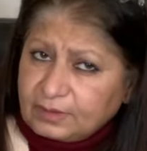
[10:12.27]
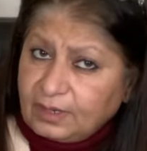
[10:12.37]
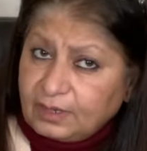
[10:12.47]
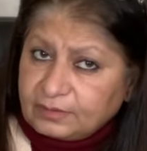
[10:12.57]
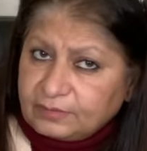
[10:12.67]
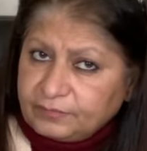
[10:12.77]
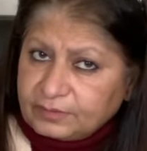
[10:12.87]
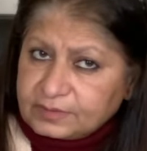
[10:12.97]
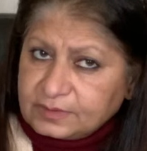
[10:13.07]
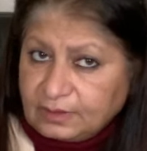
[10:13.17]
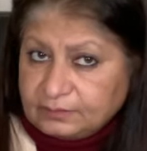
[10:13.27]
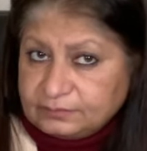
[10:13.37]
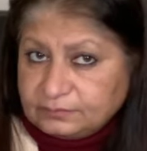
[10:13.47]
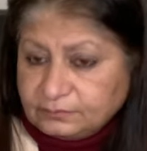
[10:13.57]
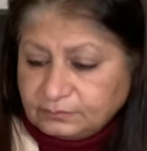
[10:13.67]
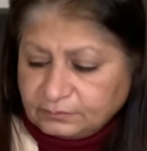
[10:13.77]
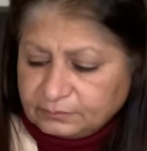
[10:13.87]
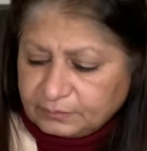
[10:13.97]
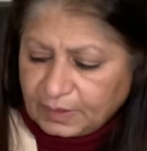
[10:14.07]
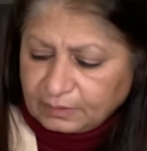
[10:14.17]
relative yourself
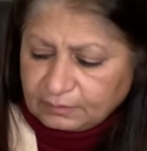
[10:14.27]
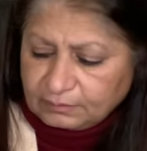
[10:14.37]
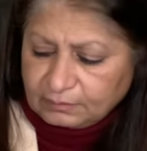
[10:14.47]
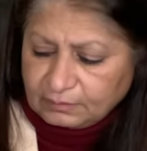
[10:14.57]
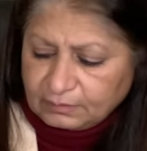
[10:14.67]
but